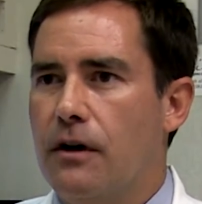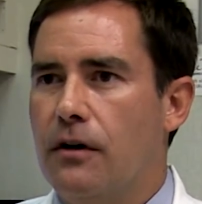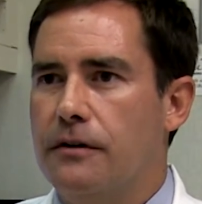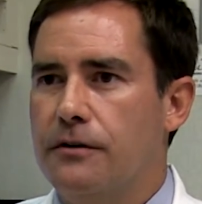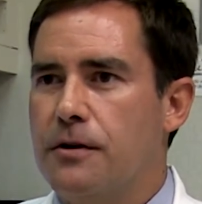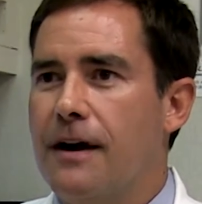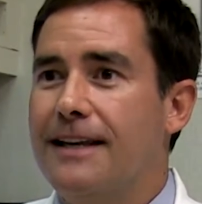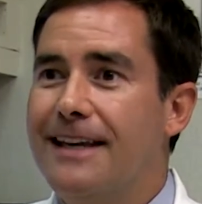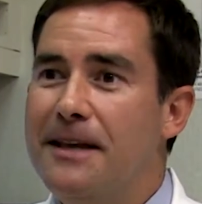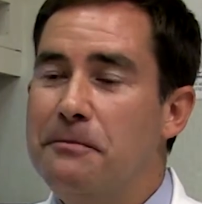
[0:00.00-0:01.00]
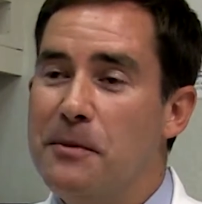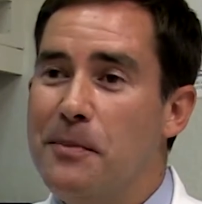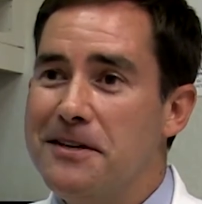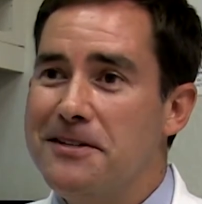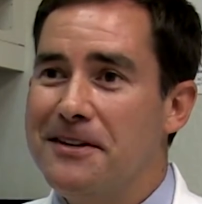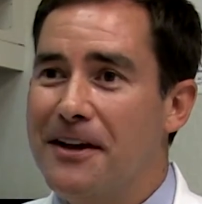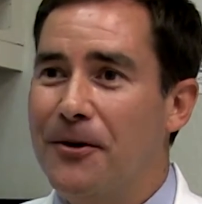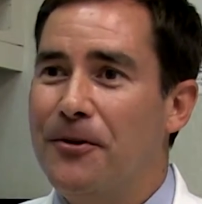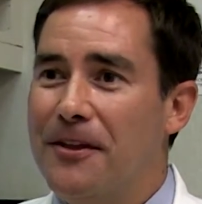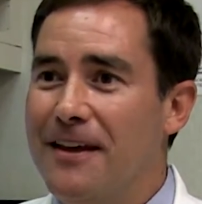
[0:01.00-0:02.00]
on trying to keep the patient
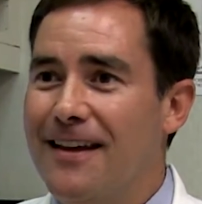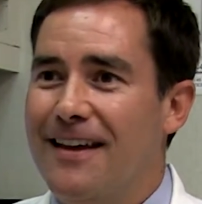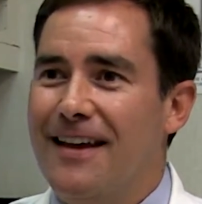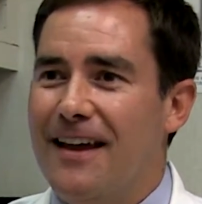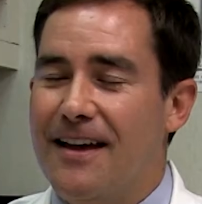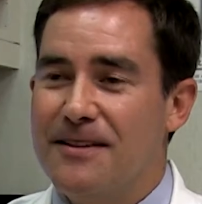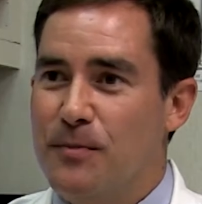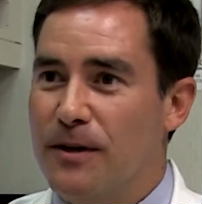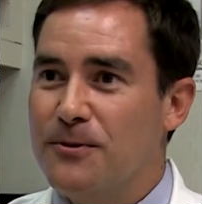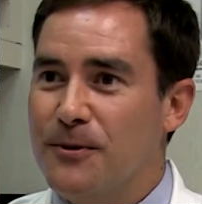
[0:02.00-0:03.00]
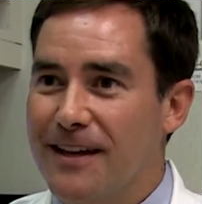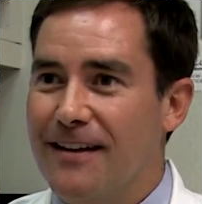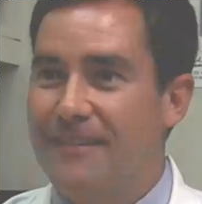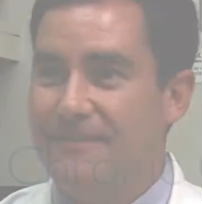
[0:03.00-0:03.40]
healthy as best we can.